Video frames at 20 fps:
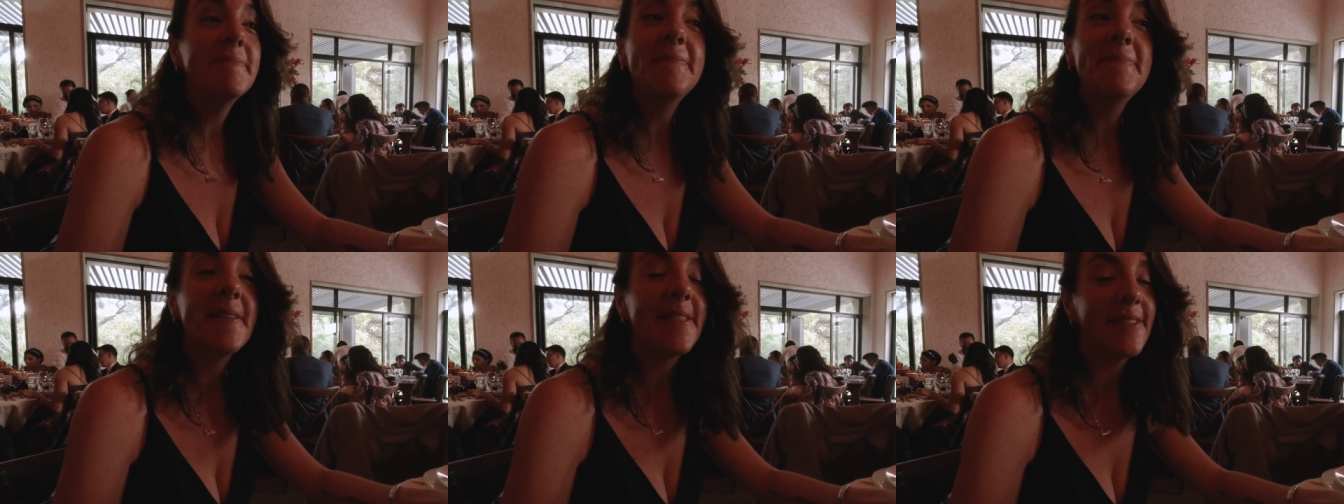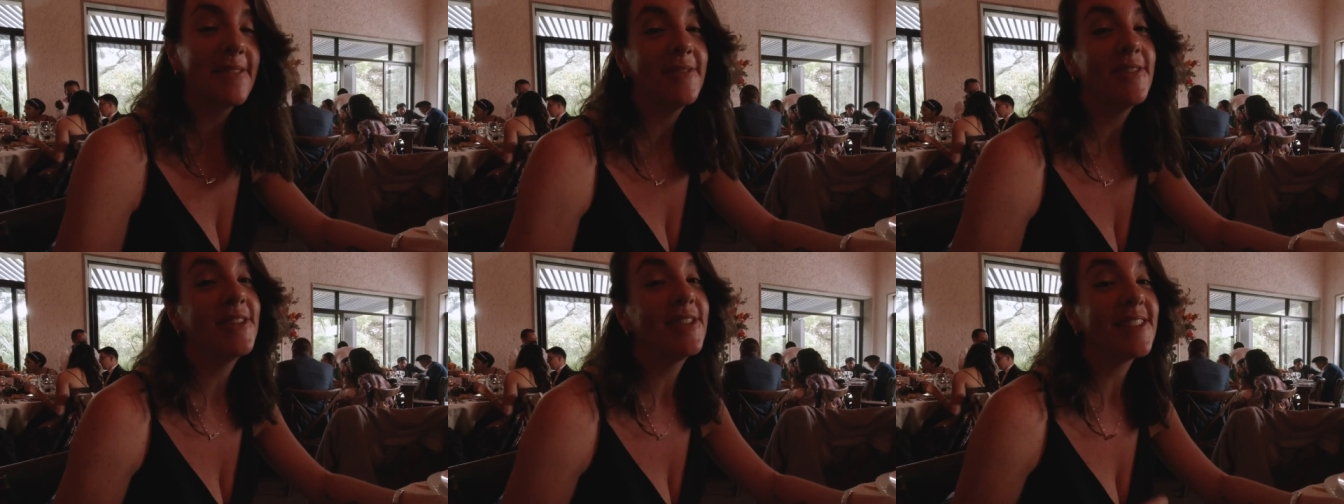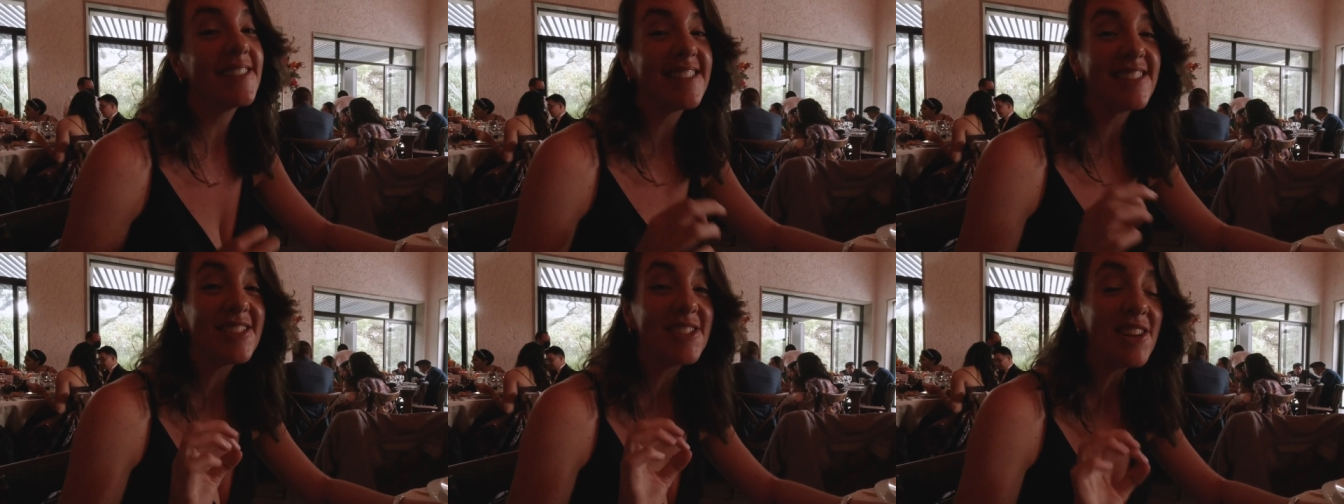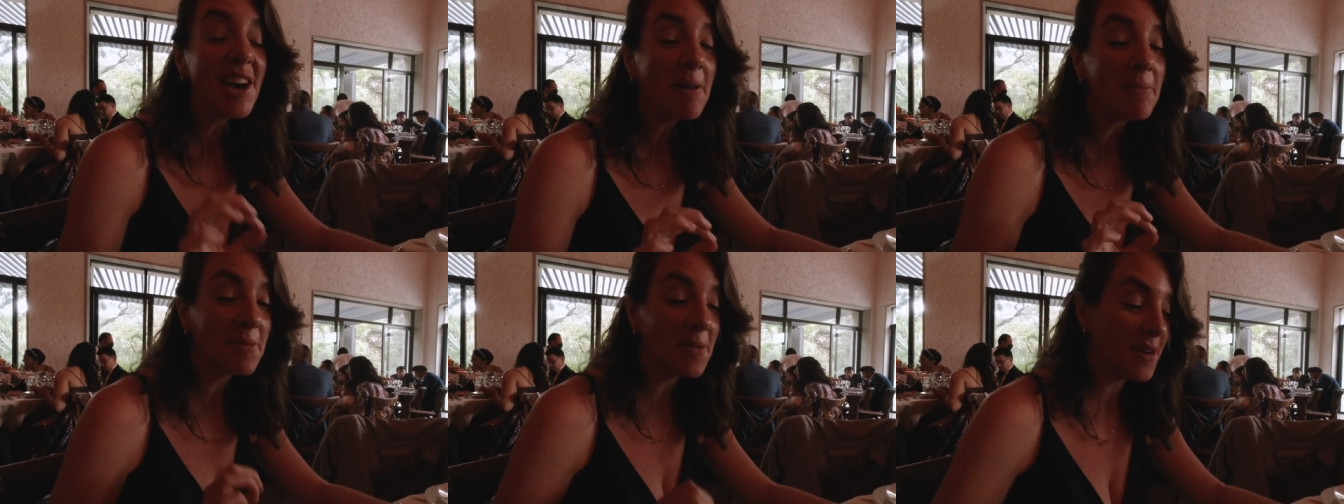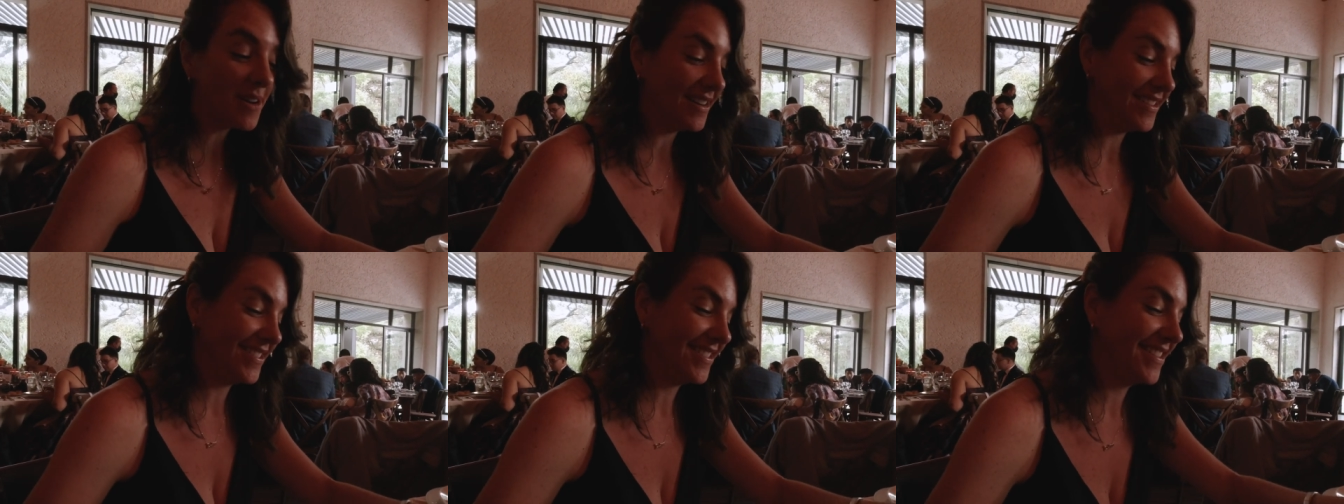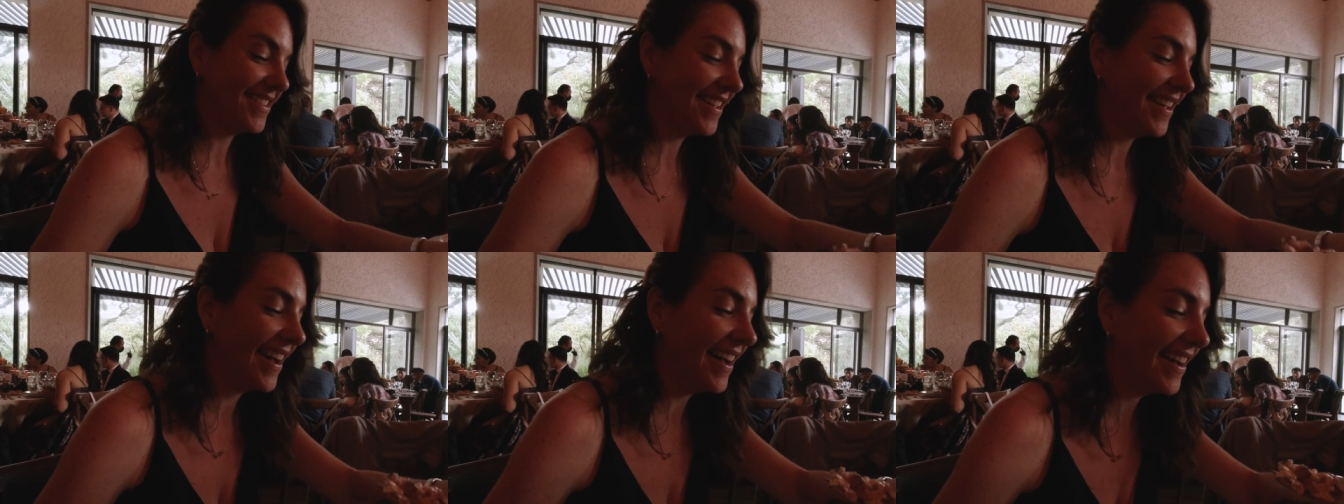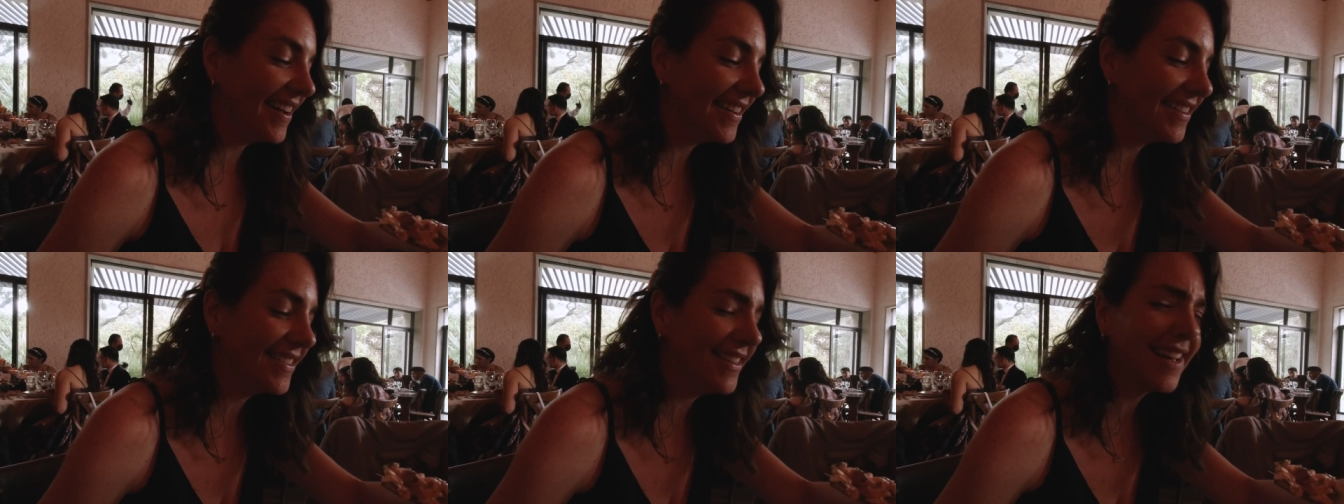But the food is top quality,
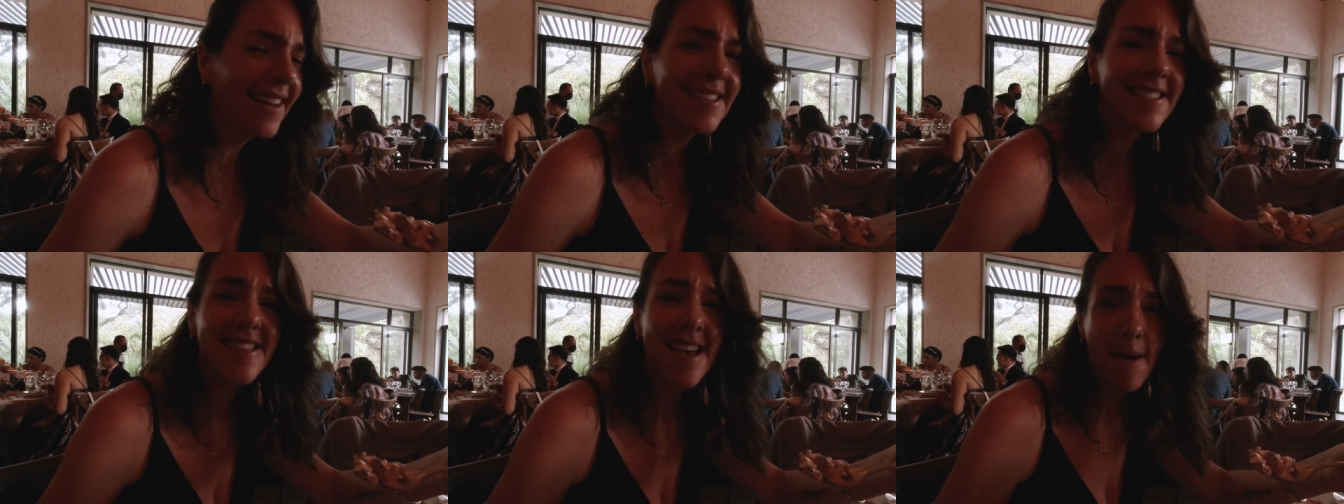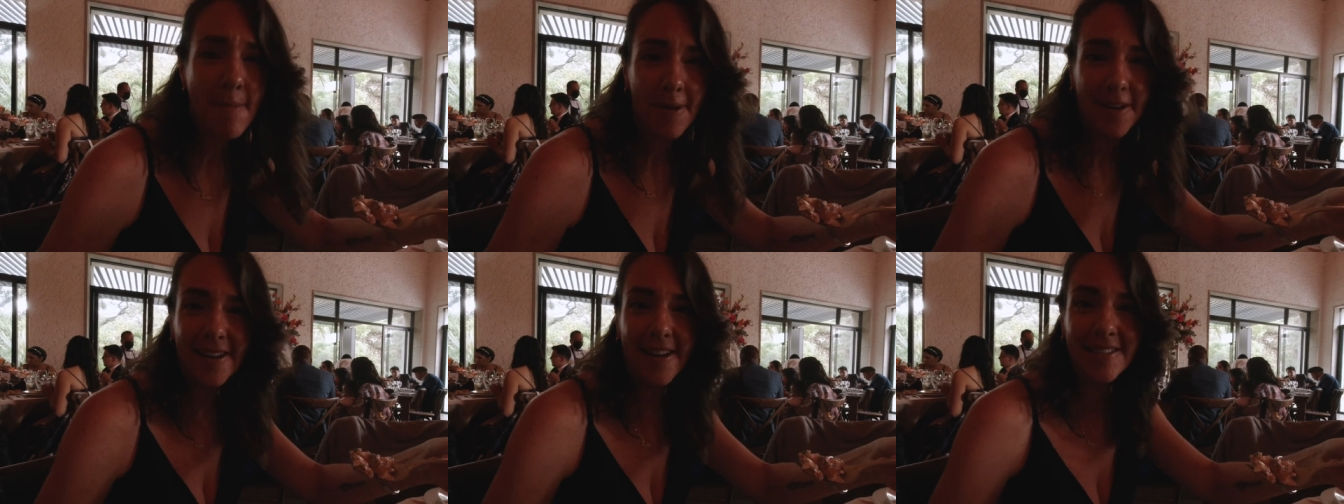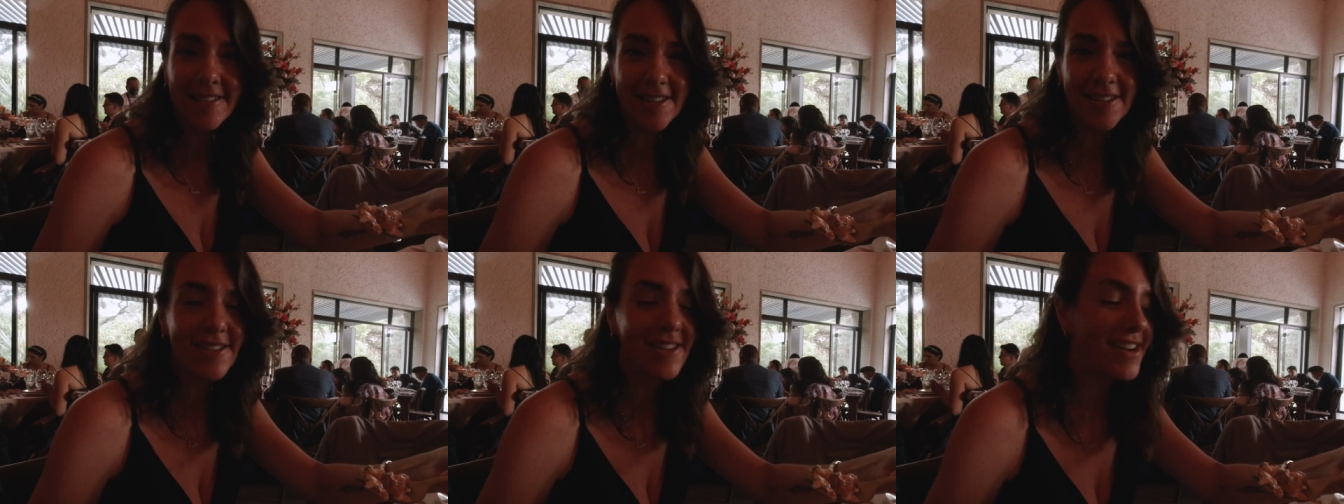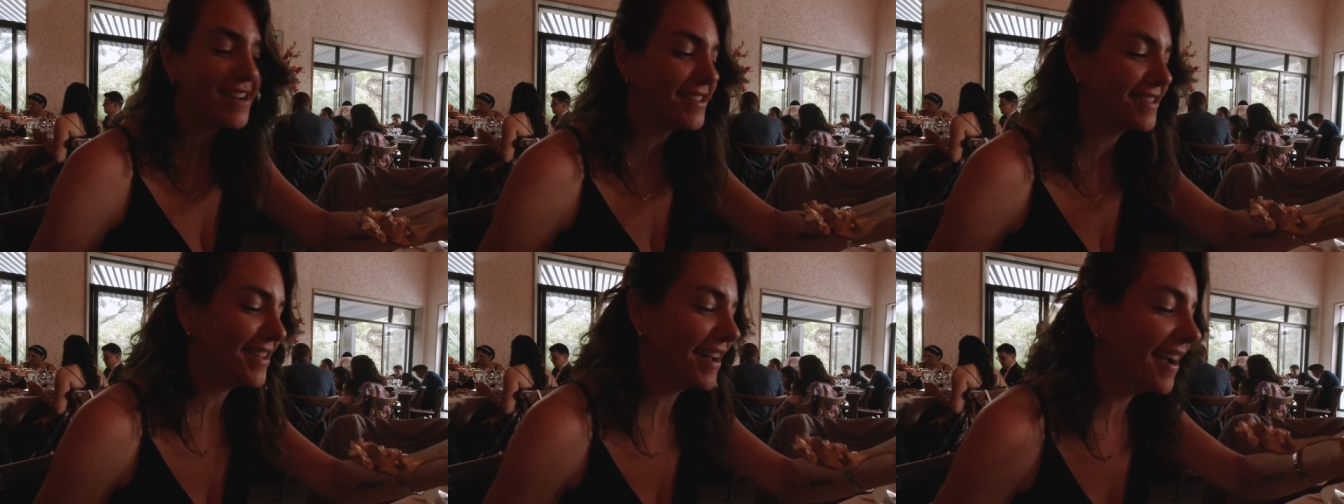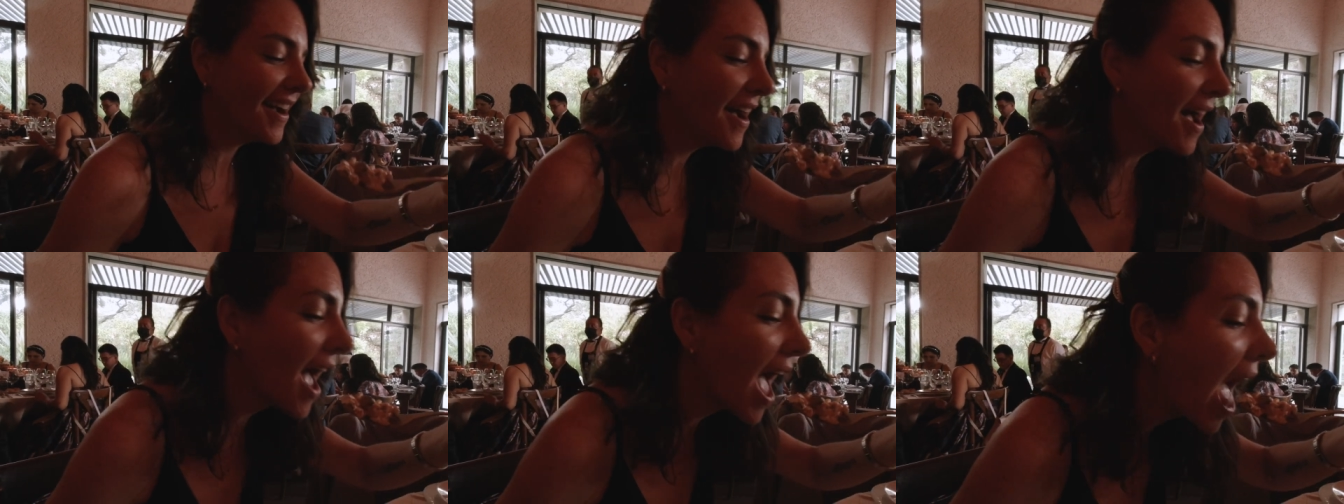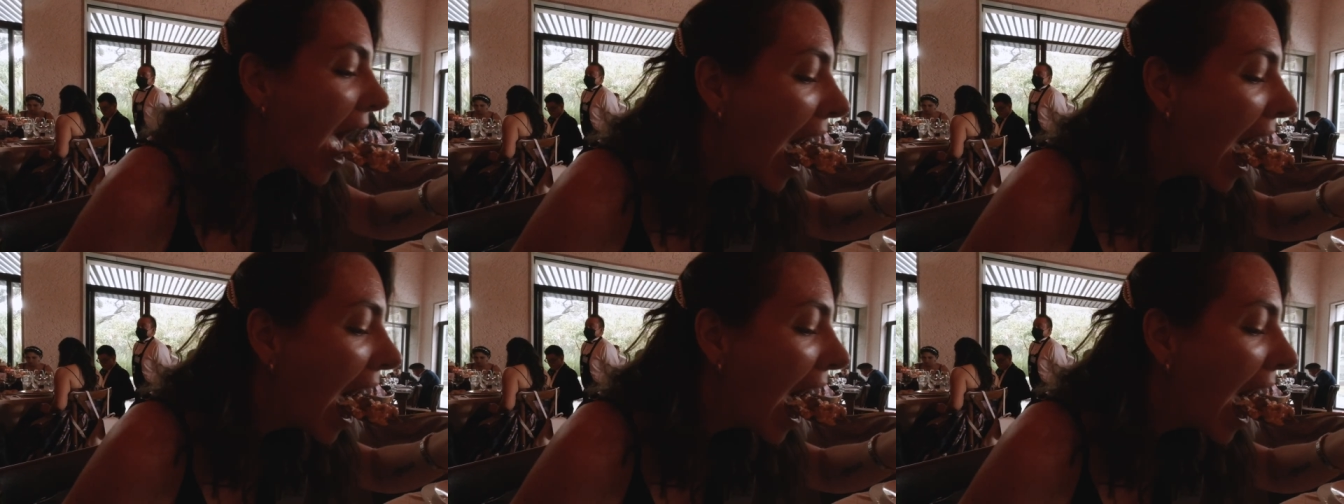uh, like salmon as a starter.